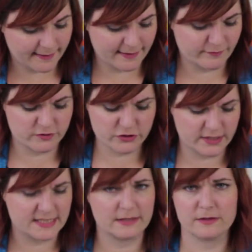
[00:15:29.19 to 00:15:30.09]
I haven't
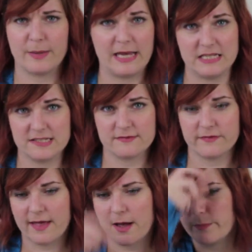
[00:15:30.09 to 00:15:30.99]
jotted down the pages
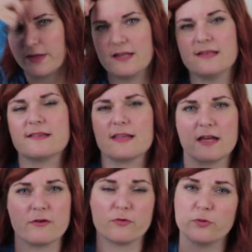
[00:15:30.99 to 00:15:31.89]
for that because
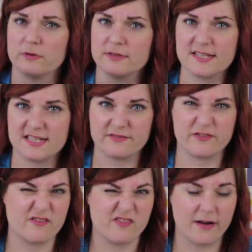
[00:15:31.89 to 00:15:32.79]
they are all
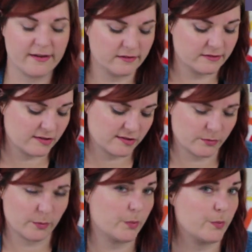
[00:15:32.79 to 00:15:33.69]
different files,
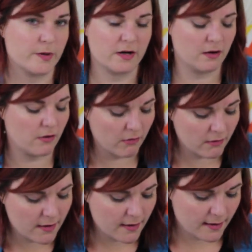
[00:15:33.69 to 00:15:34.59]
so it would have been a lot.